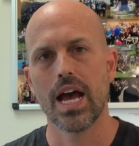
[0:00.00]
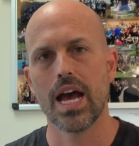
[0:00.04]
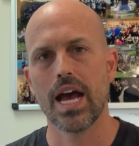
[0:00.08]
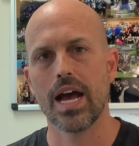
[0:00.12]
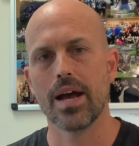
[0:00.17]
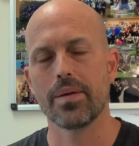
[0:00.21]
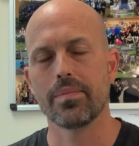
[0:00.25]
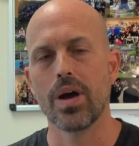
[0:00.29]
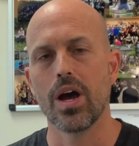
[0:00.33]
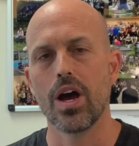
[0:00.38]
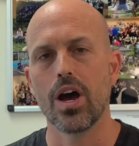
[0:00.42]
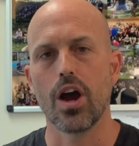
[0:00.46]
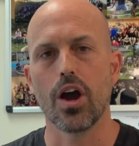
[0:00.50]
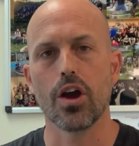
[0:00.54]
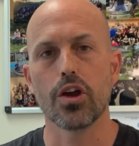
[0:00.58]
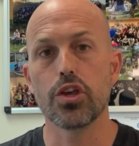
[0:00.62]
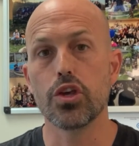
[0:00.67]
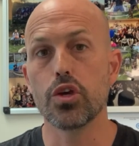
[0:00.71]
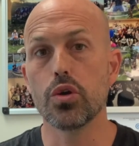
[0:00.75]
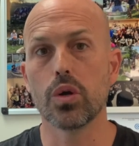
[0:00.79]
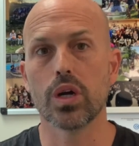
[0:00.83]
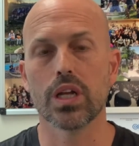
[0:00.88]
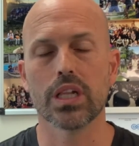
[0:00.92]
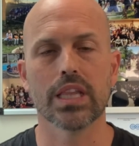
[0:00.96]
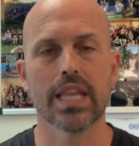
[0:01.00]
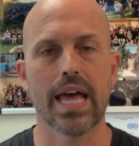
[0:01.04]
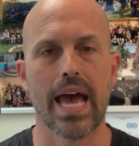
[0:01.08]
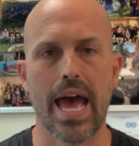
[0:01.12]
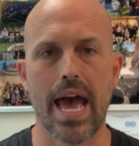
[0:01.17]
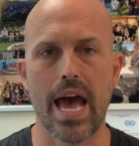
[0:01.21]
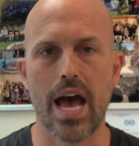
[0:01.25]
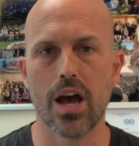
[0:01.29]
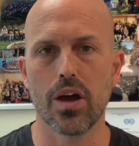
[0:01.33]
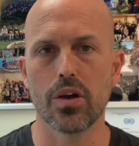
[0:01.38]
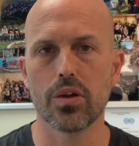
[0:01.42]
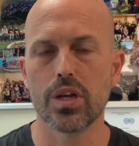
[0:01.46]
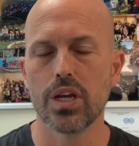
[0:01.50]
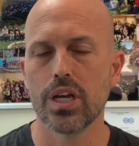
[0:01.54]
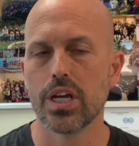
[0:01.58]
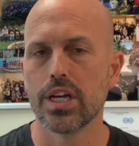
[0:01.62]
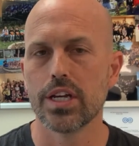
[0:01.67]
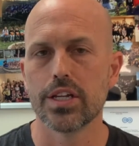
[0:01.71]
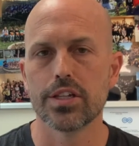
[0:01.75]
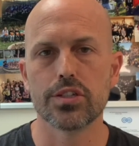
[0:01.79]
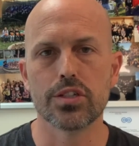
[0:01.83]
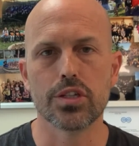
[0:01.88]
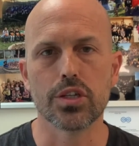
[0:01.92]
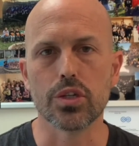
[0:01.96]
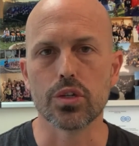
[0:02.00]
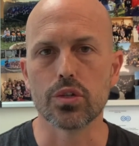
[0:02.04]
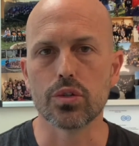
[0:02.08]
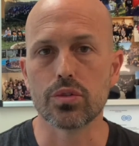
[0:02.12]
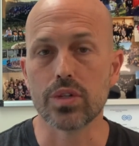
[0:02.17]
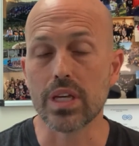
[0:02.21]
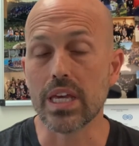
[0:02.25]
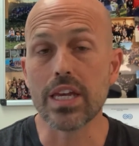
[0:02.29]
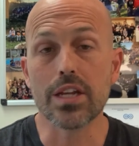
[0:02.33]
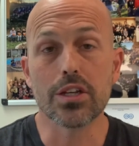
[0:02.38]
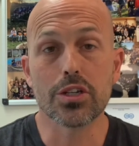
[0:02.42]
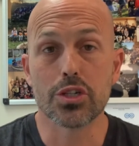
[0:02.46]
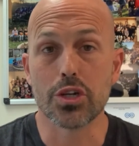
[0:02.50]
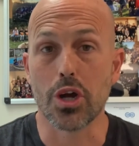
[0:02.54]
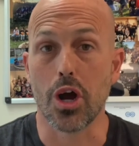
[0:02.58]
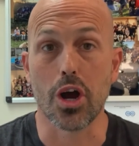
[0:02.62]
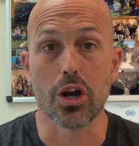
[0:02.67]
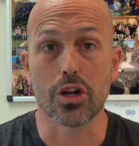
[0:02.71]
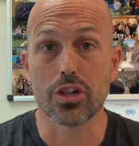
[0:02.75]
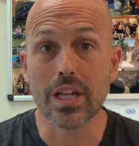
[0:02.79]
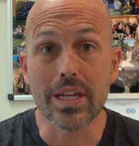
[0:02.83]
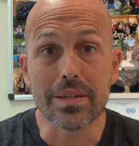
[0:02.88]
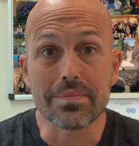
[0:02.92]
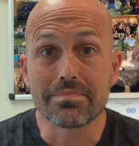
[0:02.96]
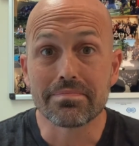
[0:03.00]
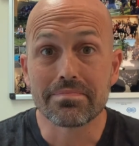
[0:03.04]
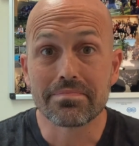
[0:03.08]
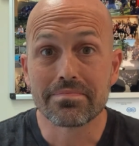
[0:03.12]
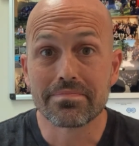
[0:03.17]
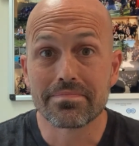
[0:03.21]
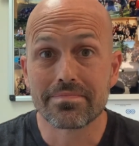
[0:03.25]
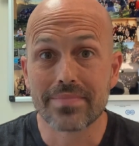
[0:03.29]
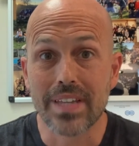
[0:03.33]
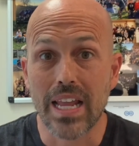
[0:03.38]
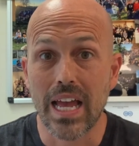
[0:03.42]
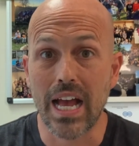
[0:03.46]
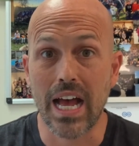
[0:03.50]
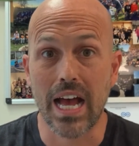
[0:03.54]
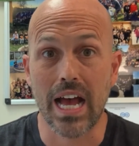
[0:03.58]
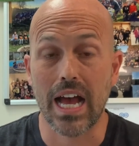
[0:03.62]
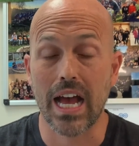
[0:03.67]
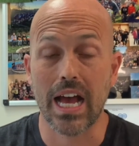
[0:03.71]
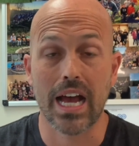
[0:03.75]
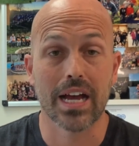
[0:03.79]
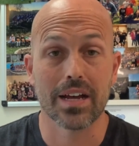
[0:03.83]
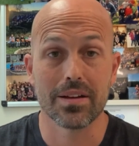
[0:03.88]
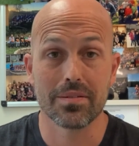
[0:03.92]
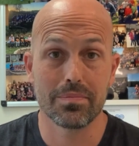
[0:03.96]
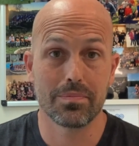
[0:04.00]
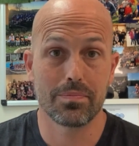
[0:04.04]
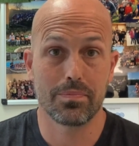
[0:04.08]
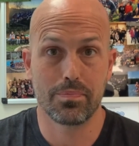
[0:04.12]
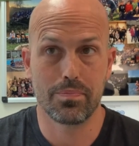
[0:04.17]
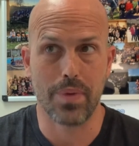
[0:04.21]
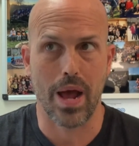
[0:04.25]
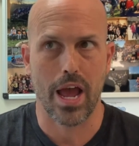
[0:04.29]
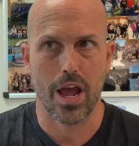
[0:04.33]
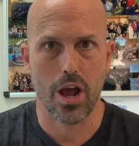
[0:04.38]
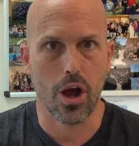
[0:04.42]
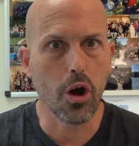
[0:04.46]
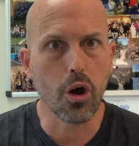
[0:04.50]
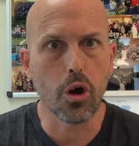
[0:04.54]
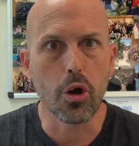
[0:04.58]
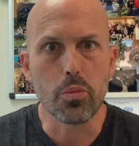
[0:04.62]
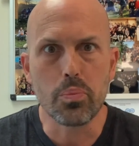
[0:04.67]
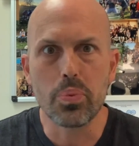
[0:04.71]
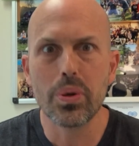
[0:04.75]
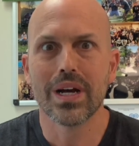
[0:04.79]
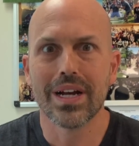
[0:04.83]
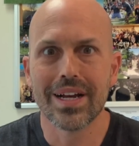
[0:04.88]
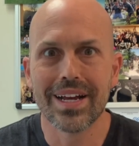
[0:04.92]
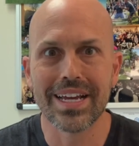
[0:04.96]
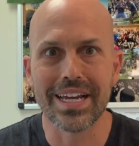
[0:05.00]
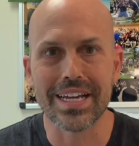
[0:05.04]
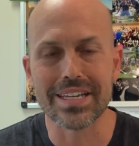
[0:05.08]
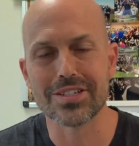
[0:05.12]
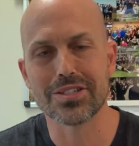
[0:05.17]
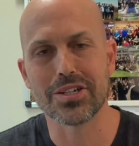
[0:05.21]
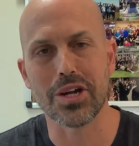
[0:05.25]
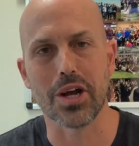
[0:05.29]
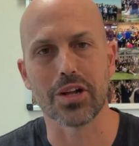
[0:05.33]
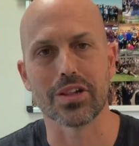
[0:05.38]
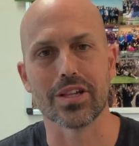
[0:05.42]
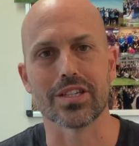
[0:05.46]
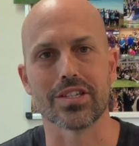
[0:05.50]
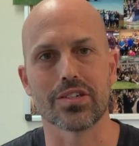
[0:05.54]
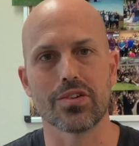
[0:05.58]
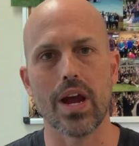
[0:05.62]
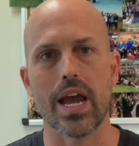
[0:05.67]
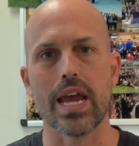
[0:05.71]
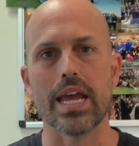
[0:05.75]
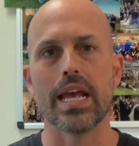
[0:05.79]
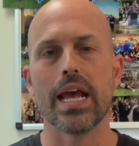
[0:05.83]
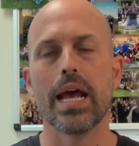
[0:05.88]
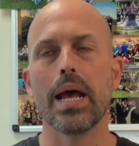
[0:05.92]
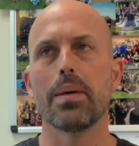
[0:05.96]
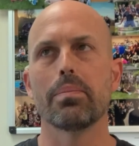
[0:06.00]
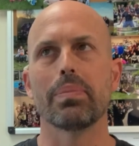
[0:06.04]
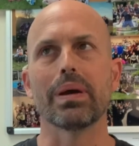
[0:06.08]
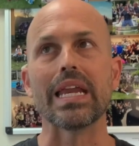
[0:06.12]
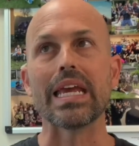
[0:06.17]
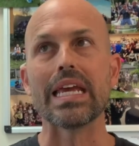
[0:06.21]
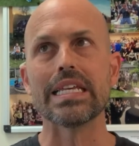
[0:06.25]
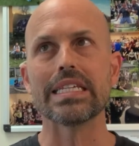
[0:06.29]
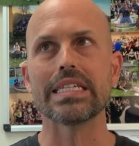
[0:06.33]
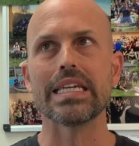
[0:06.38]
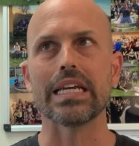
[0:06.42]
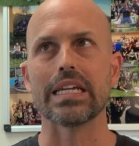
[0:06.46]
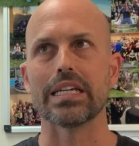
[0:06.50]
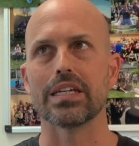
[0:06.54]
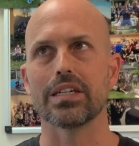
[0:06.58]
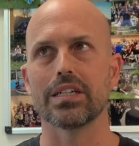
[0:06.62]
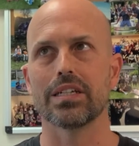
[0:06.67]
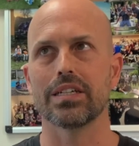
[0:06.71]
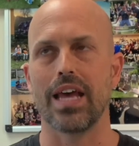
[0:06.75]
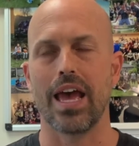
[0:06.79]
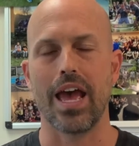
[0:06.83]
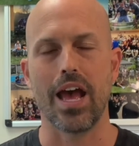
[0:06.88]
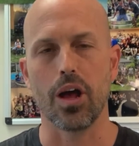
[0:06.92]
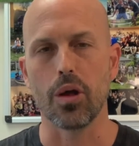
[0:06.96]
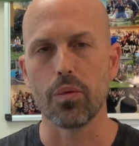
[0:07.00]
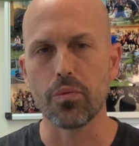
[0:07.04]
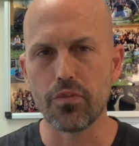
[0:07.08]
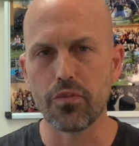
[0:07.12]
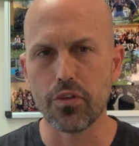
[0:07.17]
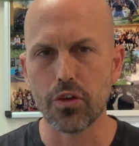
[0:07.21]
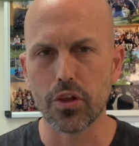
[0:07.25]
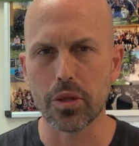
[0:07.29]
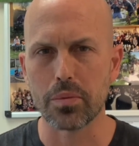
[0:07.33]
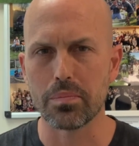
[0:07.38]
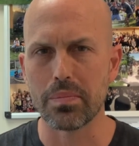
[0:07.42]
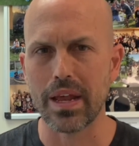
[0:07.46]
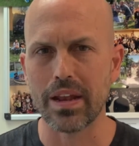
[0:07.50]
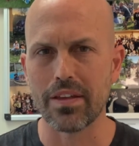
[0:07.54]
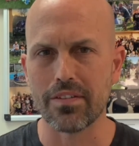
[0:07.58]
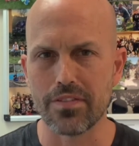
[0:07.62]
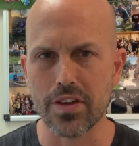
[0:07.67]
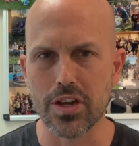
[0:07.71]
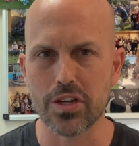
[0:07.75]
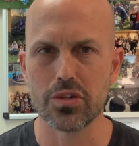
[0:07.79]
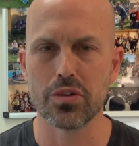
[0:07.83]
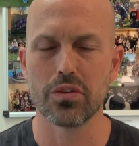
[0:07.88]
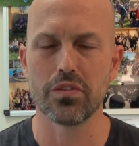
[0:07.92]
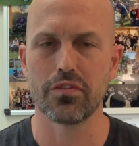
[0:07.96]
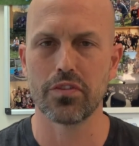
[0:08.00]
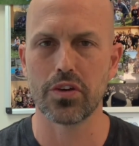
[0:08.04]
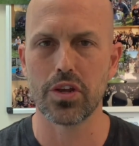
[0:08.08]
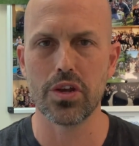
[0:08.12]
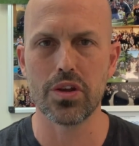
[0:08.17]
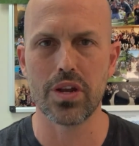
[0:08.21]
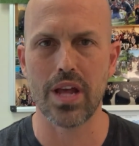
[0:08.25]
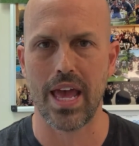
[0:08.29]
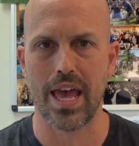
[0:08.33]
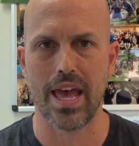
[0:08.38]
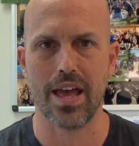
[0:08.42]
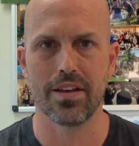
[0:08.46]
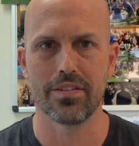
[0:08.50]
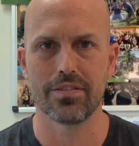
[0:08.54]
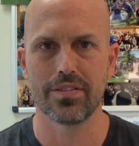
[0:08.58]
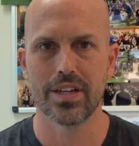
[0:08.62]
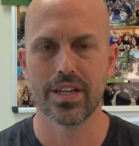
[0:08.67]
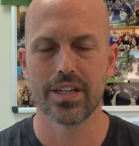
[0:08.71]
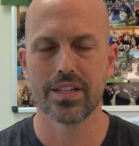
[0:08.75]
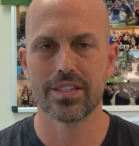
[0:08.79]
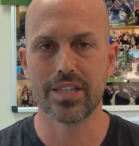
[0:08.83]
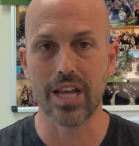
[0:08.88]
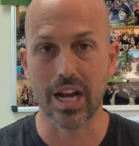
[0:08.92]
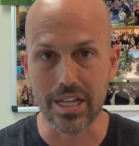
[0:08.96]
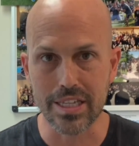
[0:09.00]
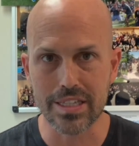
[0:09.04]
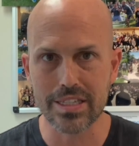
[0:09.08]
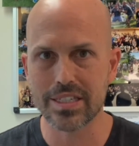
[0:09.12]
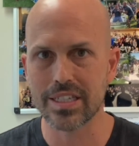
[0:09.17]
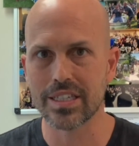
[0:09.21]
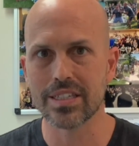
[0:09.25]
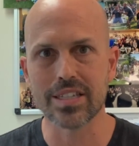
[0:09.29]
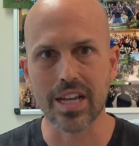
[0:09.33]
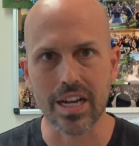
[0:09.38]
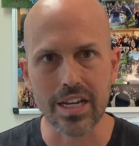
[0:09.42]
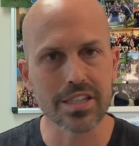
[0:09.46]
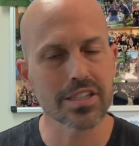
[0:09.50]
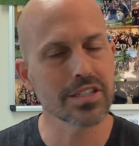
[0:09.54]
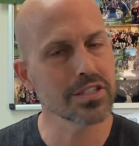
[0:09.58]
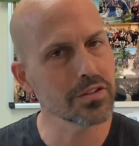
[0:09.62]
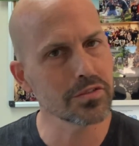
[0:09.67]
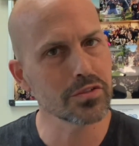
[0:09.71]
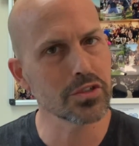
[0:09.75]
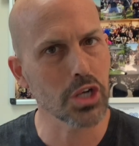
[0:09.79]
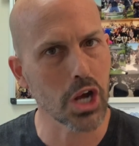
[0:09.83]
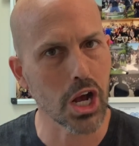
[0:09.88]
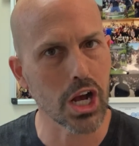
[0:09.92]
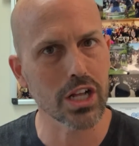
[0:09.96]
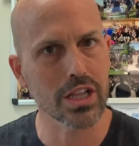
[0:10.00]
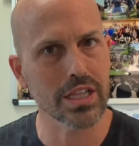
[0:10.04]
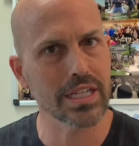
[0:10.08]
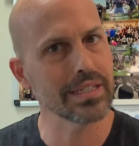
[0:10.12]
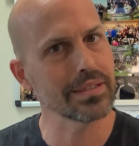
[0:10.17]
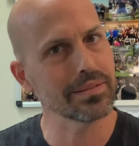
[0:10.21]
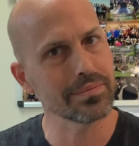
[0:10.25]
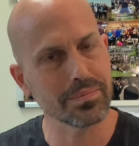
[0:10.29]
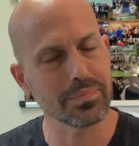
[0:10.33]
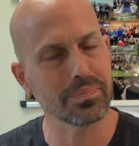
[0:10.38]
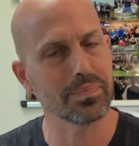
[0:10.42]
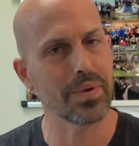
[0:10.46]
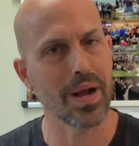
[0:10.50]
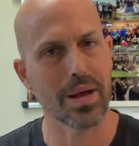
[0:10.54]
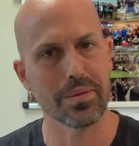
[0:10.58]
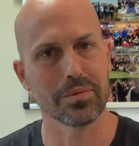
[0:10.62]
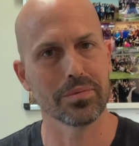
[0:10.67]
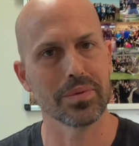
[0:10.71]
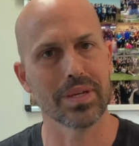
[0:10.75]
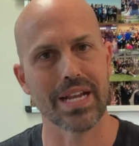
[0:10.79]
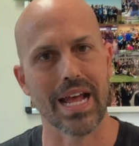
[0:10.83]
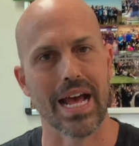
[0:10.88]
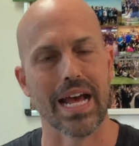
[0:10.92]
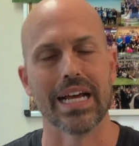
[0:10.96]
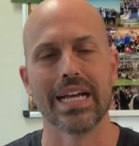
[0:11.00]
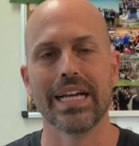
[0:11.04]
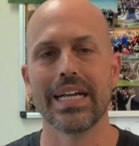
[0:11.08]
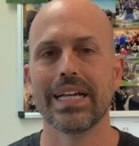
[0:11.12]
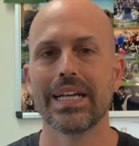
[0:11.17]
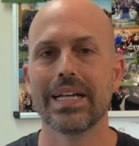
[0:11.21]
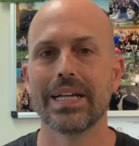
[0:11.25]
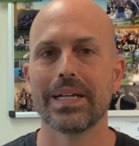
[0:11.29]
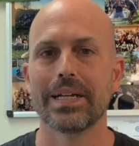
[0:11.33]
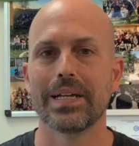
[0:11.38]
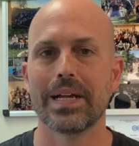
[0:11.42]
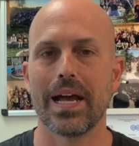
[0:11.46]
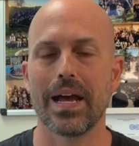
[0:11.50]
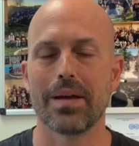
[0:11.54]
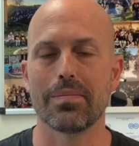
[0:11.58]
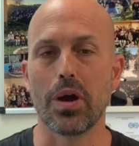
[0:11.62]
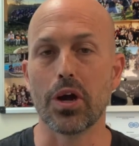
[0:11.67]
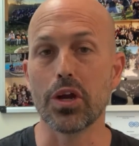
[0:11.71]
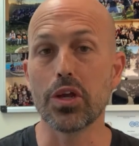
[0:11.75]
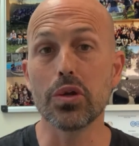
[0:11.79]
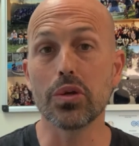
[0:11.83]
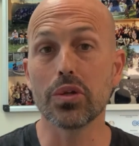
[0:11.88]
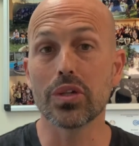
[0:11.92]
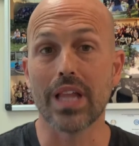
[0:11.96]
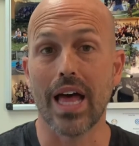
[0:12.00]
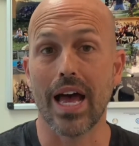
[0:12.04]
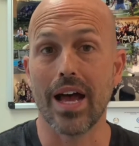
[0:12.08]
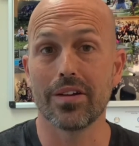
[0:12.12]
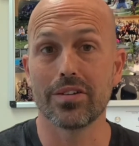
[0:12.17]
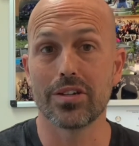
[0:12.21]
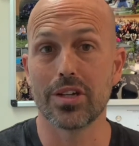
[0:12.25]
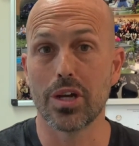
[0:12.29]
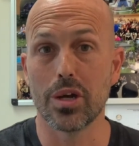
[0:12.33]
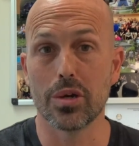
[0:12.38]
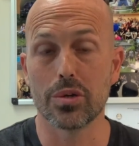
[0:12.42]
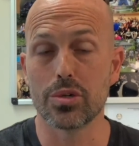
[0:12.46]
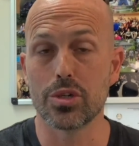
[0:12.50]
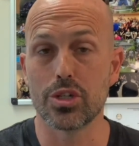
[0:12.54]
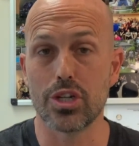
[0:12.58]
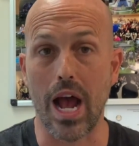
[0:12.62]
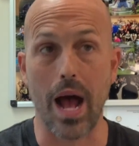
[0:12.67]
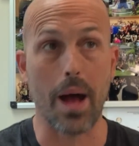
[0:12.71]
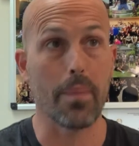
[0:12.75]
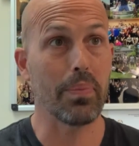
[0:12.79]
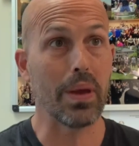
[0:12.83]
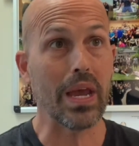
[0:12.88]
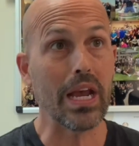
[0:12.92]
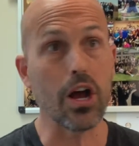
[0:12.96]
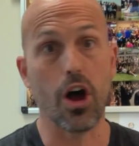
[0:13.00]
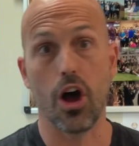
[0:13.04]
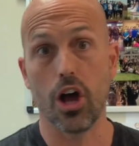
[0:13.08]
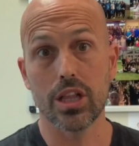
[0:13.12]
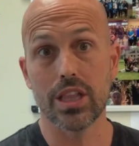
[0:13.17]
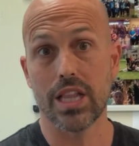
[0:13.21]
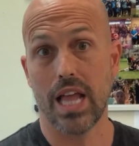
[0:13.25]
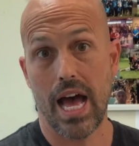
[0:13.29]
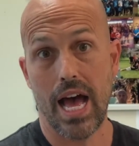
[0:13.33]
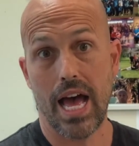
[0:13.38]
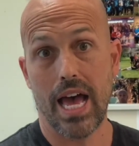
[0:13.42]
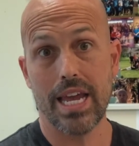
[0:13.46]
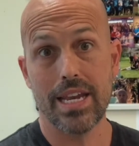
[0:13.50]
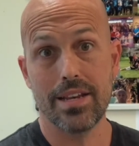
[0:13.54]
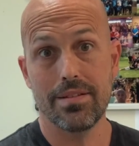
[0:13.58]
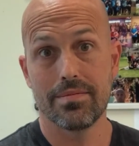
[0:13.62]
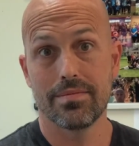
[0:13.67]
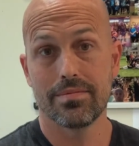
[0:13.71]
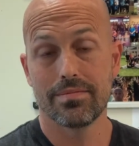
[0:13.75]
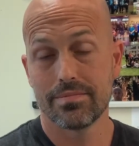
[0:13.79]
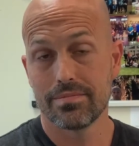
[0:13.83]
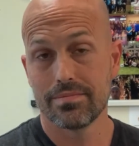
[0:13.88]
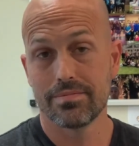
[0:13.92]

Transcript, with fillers: Um, are you allowed to eat chocolate? Uh, I hope, because chocolate's great, but is it helpful and beneficial for you to have tons and tons of chocolate? Probably not. Um, are you allowed to go shopping online?